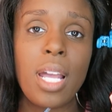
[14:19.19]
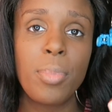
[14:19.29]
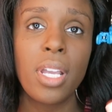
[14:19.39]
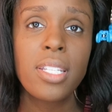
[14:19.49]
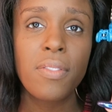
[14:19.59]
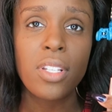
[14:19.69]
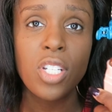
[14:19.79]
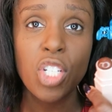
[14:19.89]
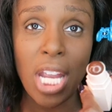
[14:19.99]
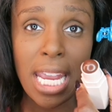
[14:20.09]
Now, because of the
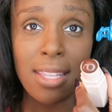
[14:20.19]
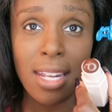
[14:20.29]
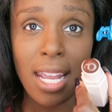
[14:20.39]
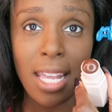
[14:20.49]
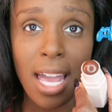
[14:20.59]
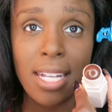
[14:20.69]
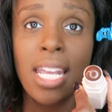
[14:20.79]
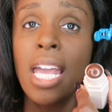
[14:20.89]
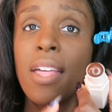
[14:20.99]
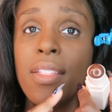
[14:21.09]
shade that I got,
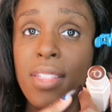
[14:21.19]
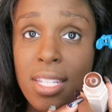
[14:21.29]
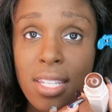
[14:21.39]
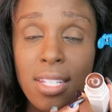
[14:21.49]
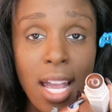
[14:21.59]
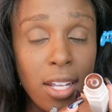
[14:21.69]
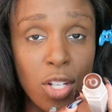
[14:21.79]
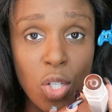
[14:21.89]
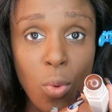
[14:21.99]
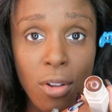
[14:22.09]
this is not
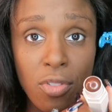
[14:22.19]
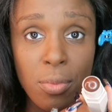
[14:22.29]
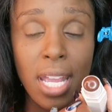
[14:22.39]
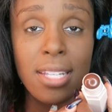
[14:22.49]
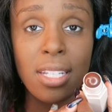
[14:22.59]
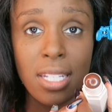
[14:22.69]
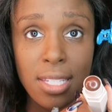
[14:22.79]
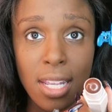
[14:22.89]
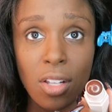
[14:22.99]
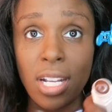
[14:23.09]
gonna do well for me as a
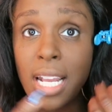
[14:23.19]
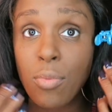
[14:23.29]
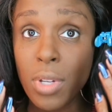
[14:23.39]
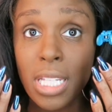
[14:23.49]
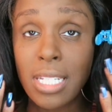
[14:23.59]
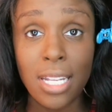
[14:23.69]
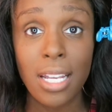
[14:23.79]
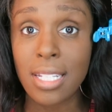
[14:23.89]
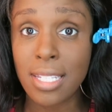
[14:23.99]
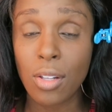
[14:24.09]
concealer, and I really did
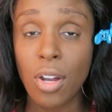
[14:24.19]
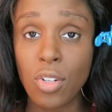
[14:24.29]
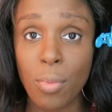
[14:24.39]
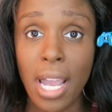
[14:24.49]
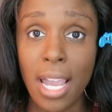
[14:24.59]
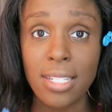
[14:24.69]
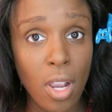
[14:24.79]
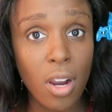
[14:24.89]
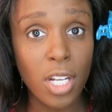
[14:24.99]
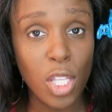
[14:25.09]
not conceal under my eyes.
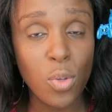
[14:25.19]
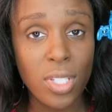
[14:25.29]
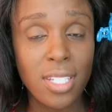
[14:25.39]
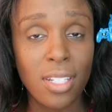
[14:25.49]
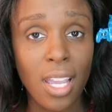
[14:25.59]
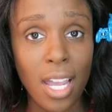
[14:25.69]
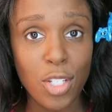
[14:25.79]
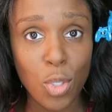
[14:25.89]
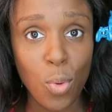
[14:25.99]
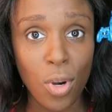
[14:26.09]
We are gonna use this to
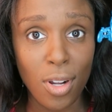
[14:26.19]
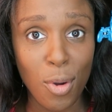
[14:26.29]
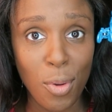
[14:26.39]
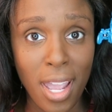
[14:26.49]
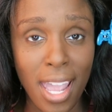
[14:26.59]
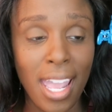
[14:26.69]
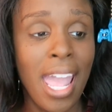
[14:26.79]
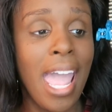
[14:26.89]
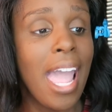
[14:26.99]
contour, okay?